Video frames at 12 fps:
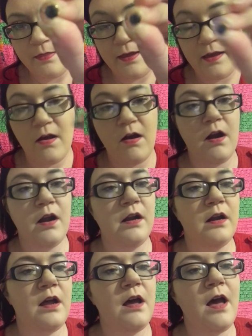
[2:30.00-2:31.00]
They
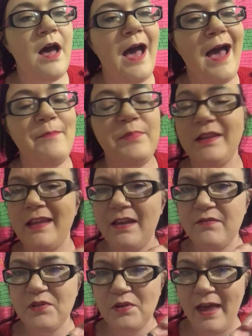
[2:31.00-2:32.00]
are, I
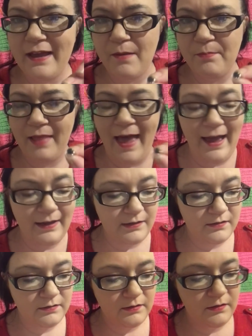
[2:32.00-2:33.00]
believe they're like a
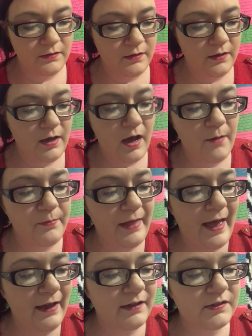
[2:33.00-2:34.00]
black
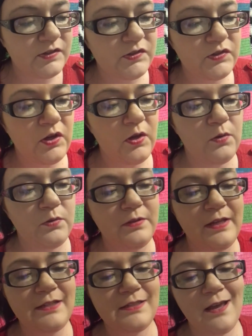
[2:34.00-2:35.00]

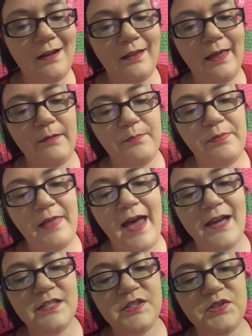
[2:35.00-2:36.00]
stone. It's kind of like
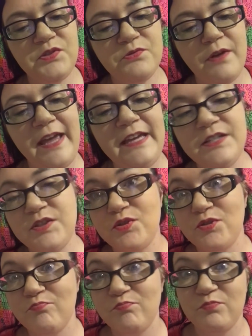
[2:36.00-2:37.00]
blackish,
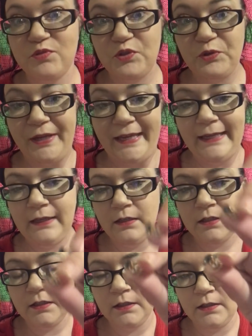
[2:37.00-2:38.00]
grayish green.